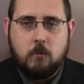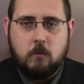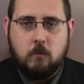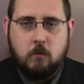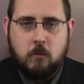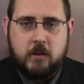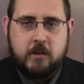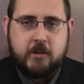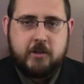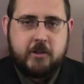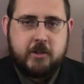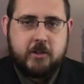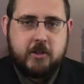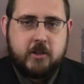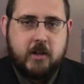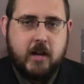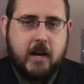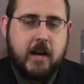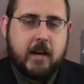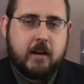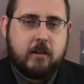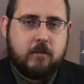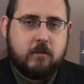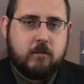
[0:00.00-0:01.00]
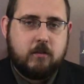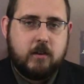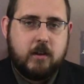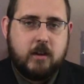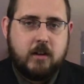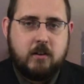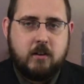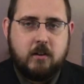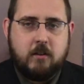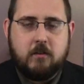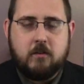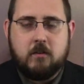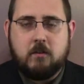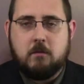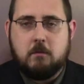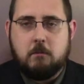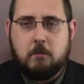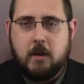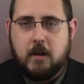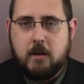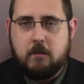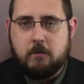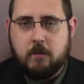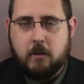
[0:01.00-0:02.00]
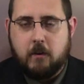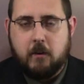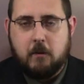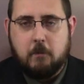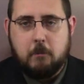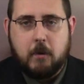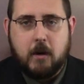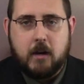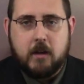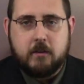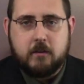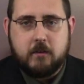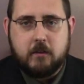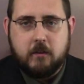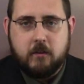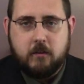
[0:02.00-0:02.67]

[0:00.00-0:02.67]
Which actually doesn't mean very much,